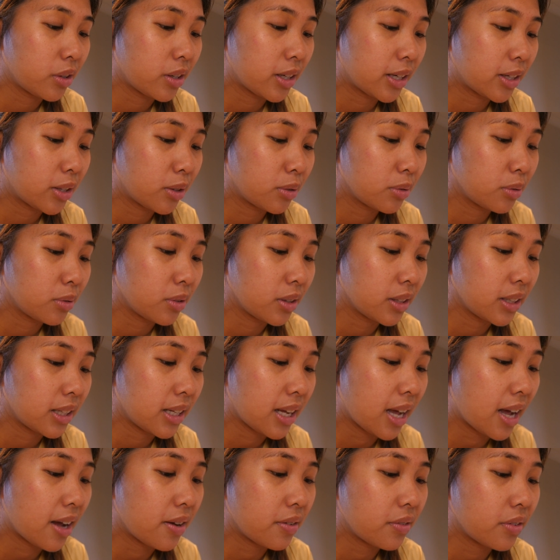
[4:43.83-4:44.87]
I don't really
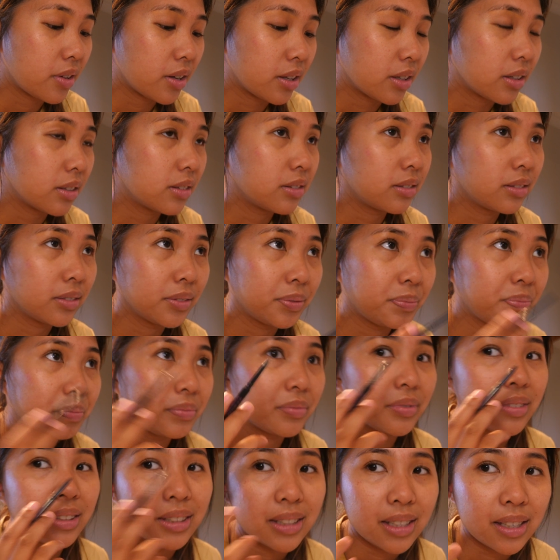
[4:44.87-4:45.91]
have a
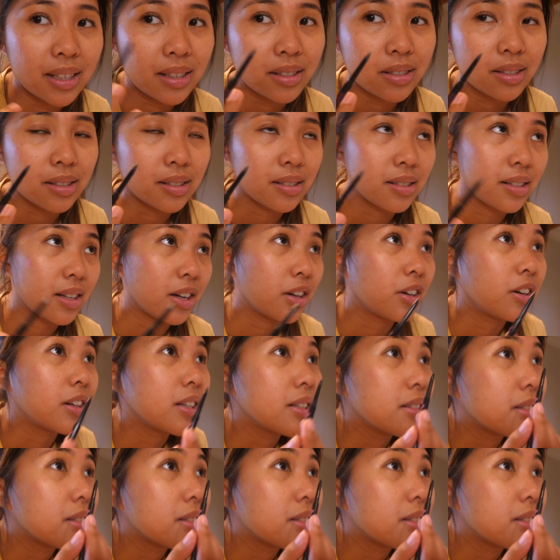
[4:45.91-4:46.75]
necessary